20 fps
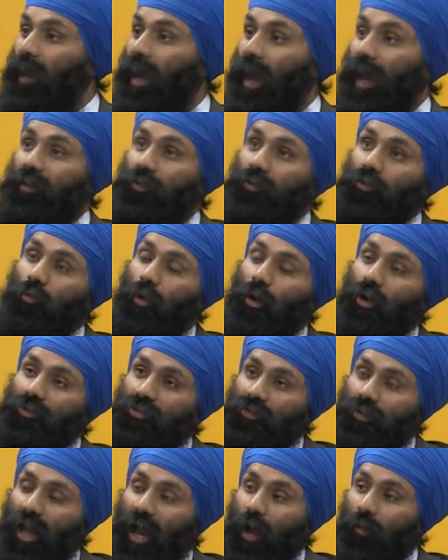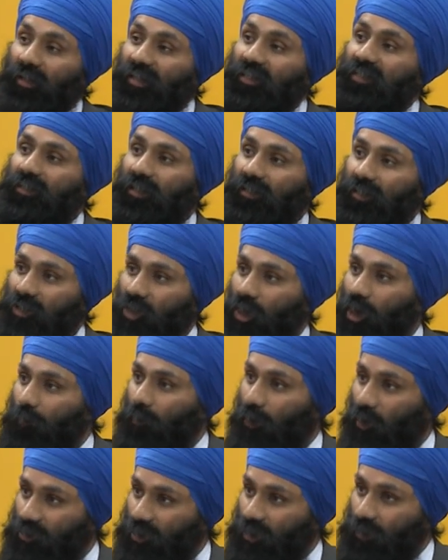And you asked how easy it is to start a
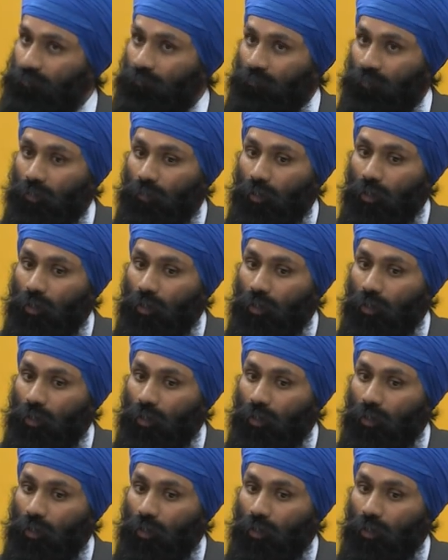party.